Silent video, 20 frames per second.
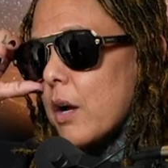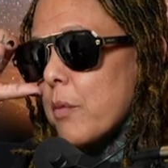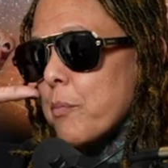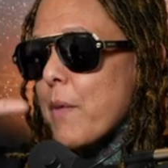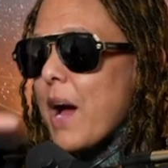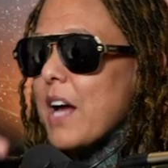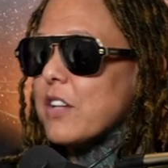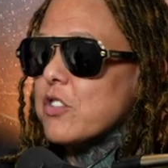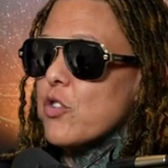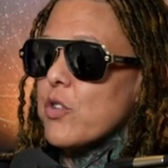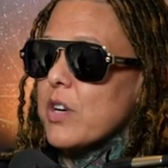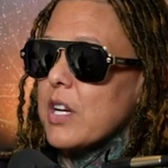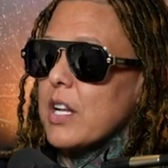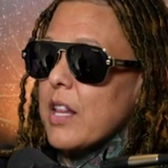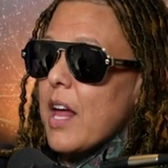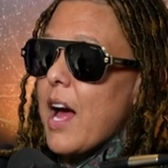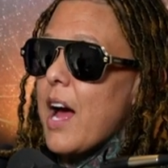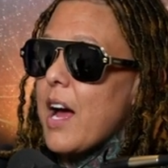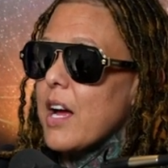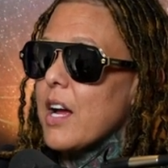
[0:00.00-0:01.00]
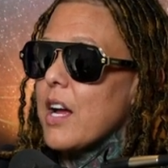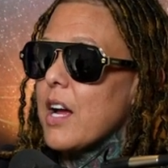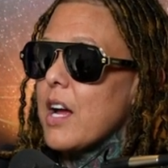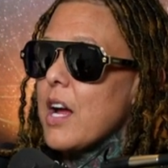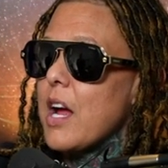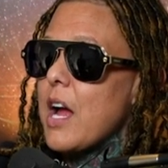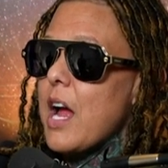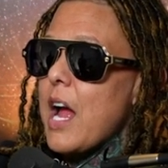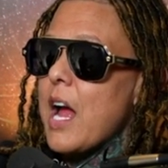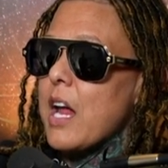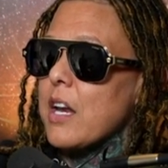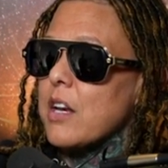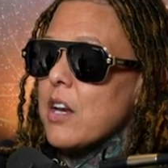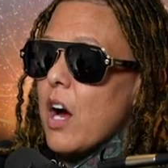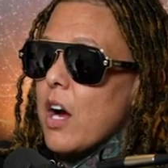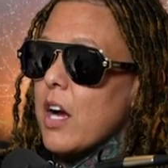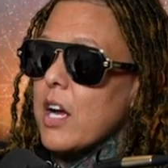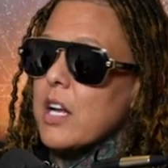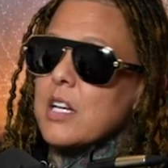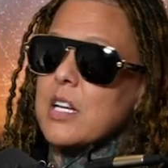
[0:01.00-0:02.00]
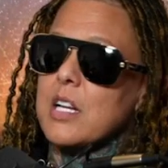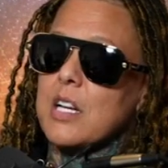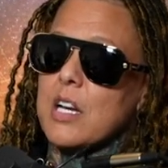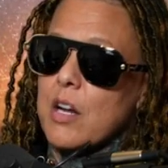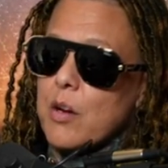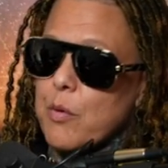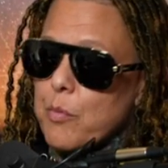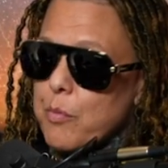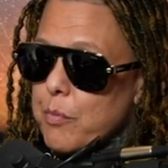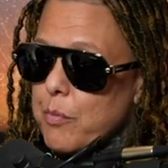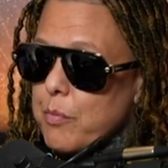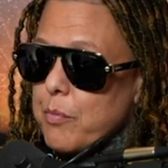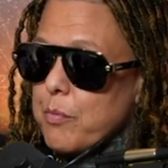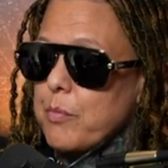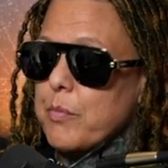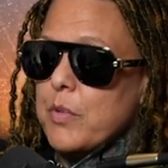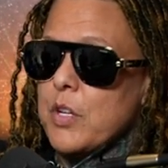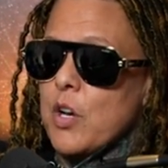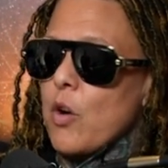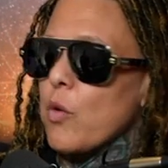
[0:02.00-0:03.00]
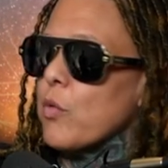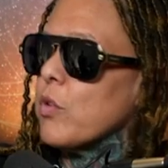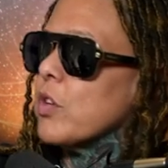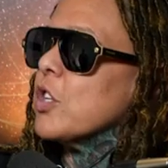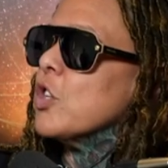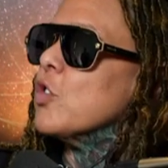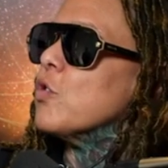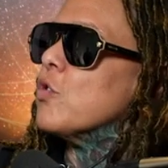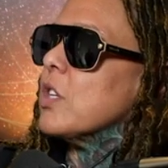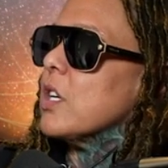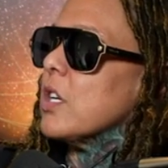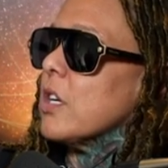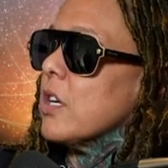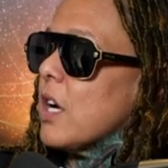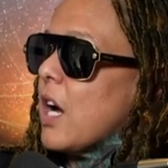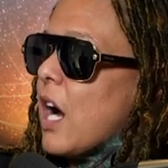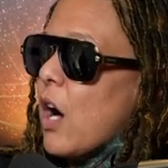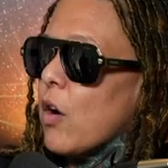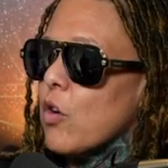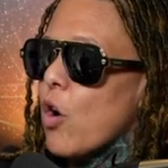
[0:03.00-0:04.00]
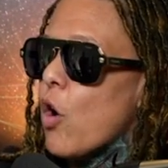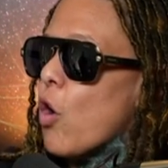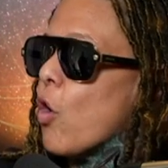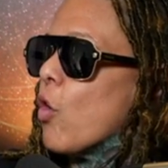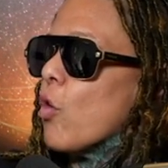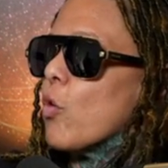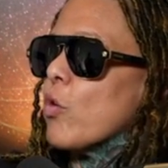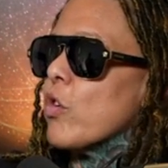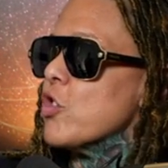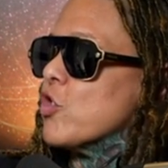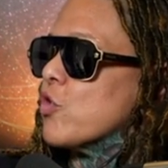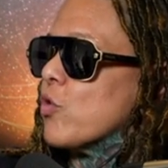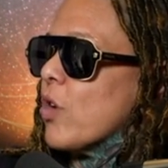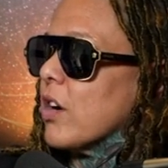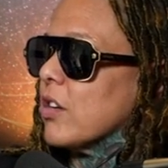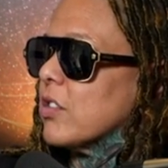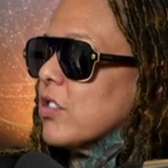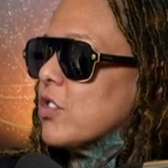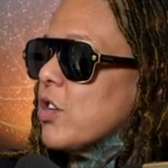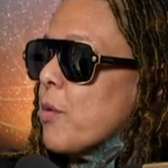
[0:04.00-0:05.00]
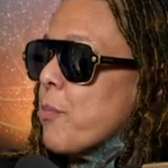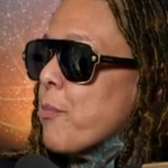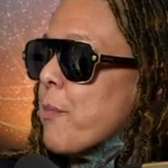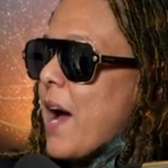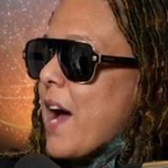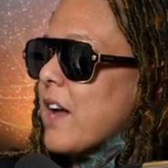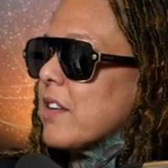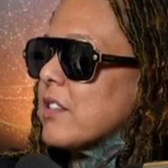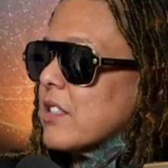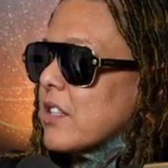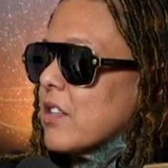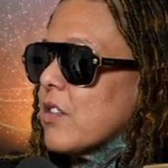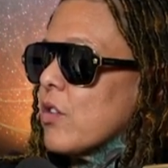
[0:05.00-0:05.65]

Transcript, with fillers: mastering that and not ending up, you know, using alcohol or drugs to mask